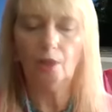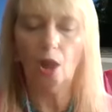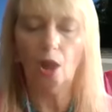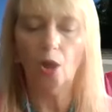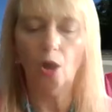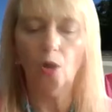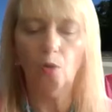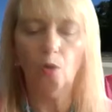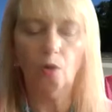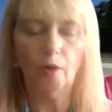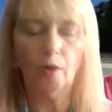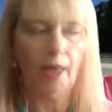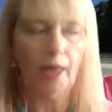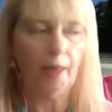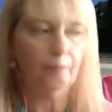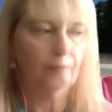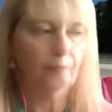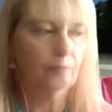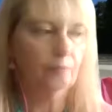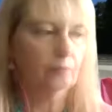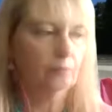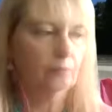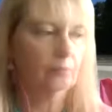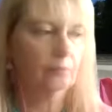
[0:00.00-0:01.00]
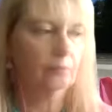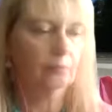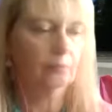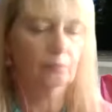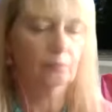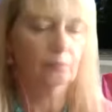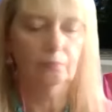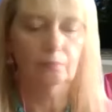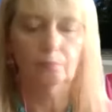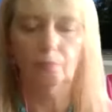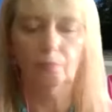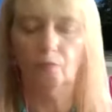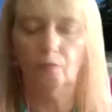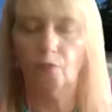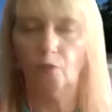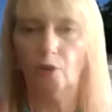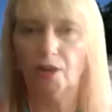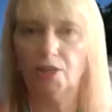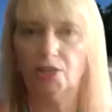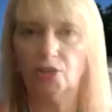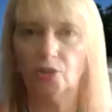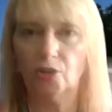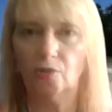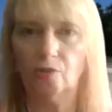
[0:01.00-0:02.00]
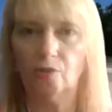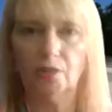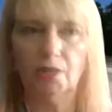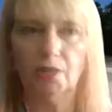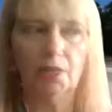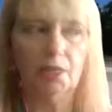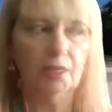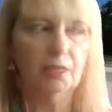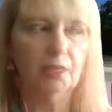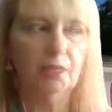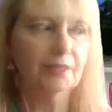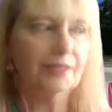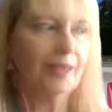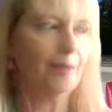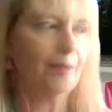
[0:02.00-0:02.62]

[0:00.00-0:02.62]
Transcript: before I show you these,